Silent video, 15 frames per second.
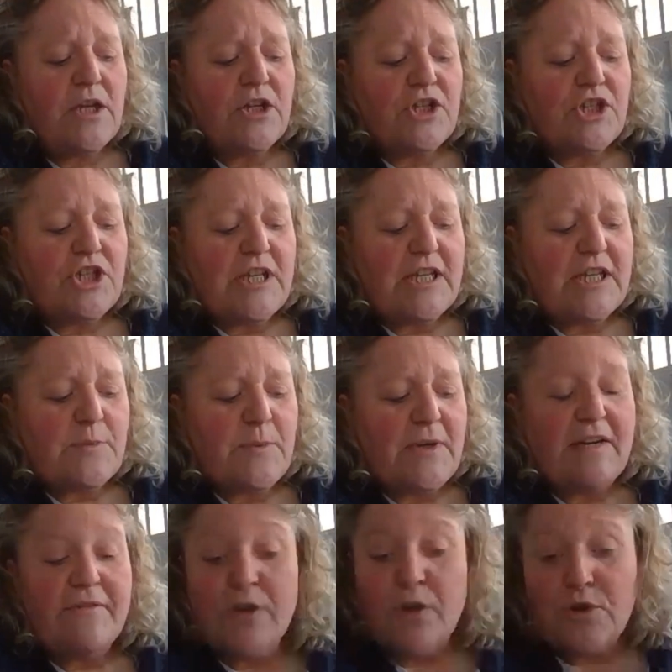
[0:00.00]
she had been
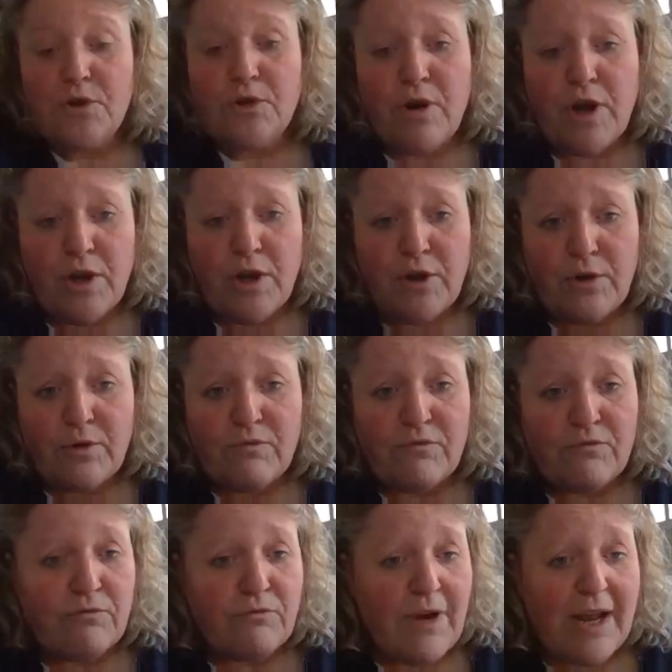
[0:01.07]
living on her
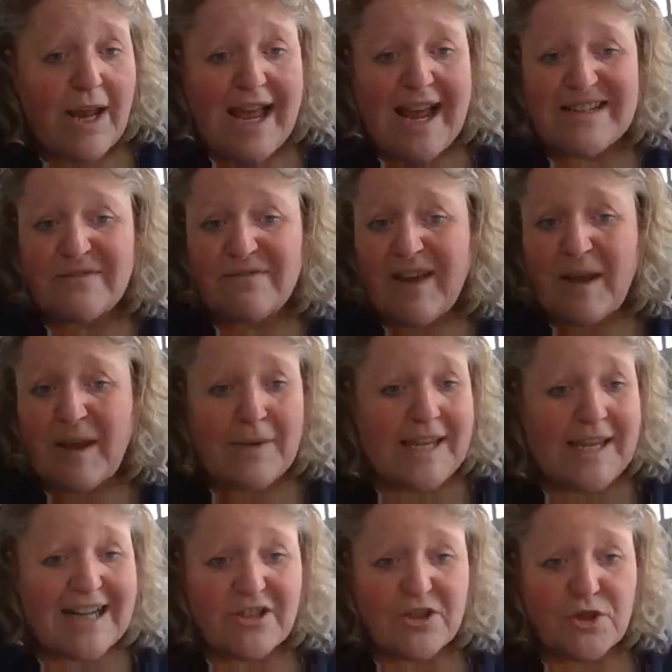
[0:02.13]
own, had a family,
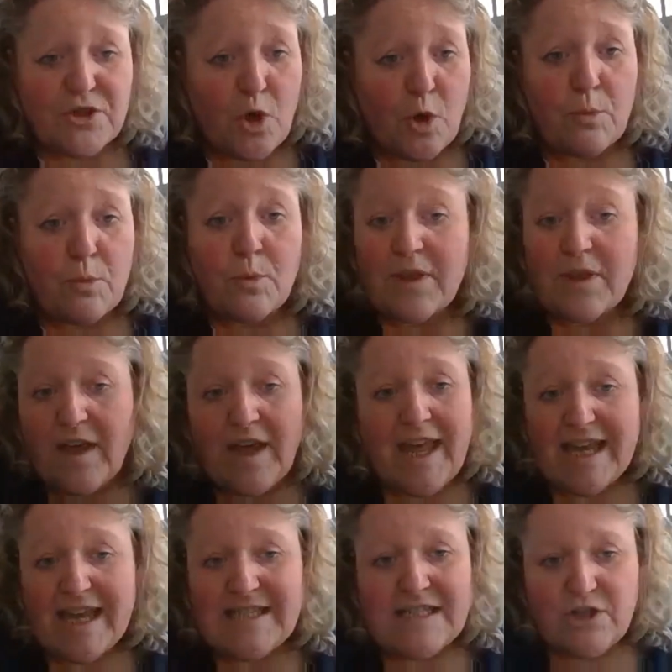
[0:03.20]
had a job with her
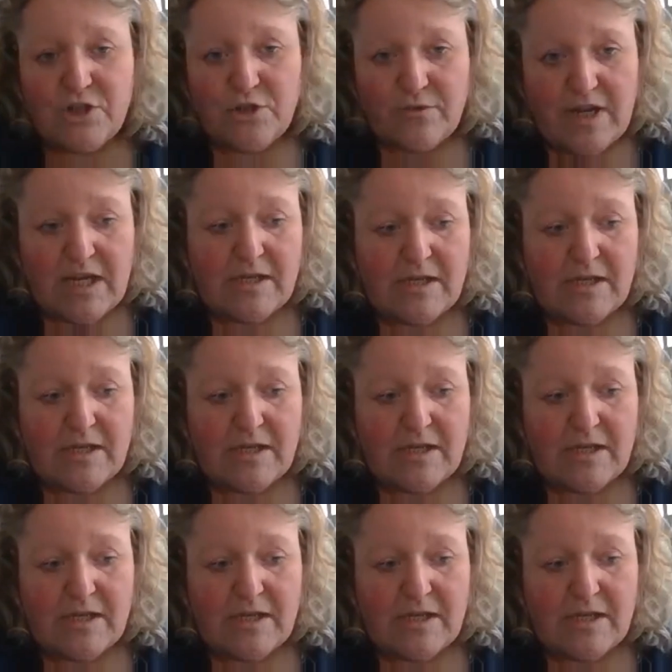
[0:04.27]
head injury.